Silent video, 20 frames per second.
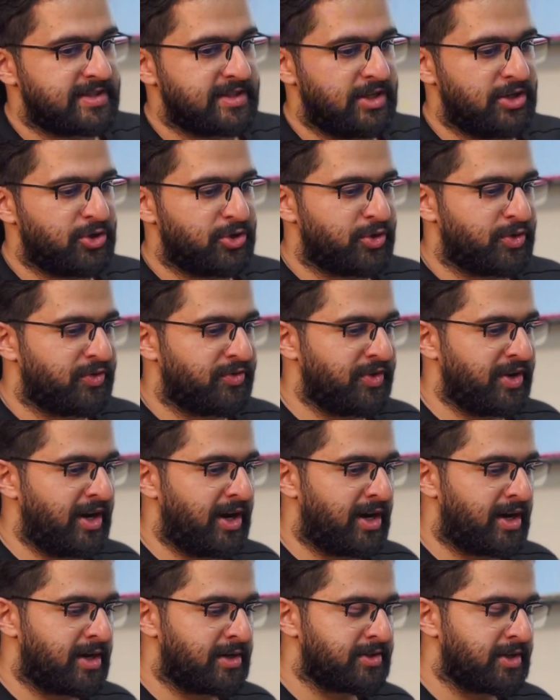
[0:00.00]
We
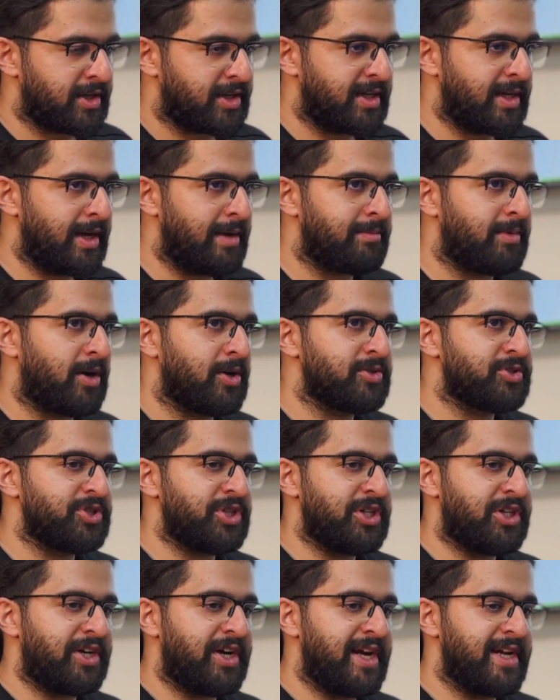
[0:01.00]
are talking about
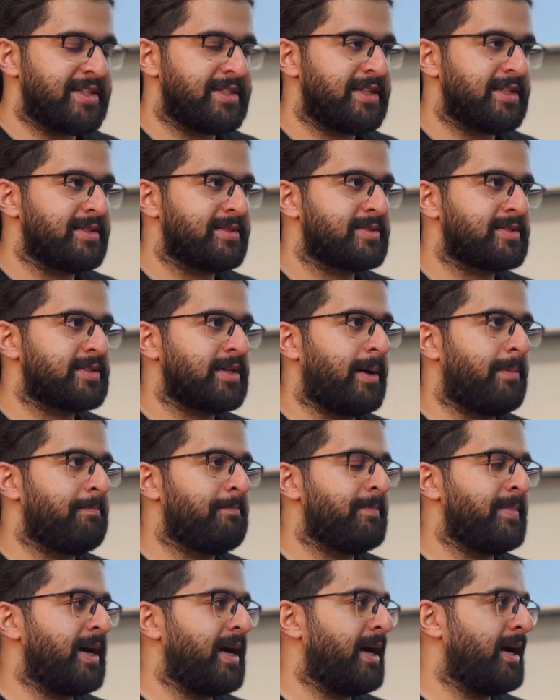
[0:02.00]
generating
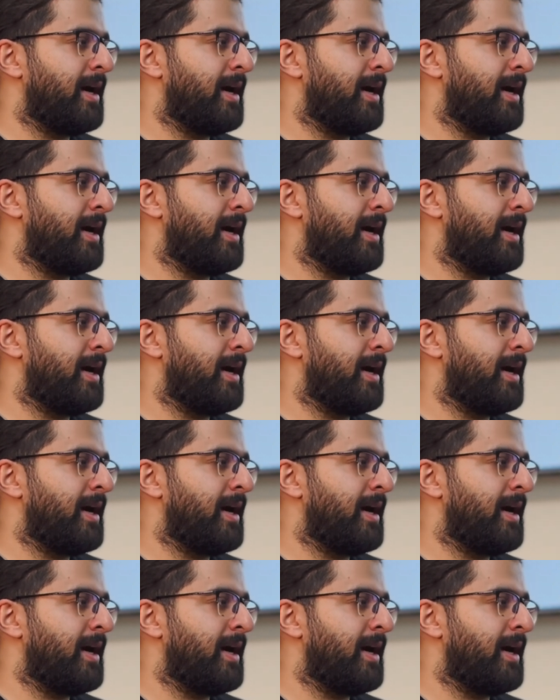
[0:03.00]
some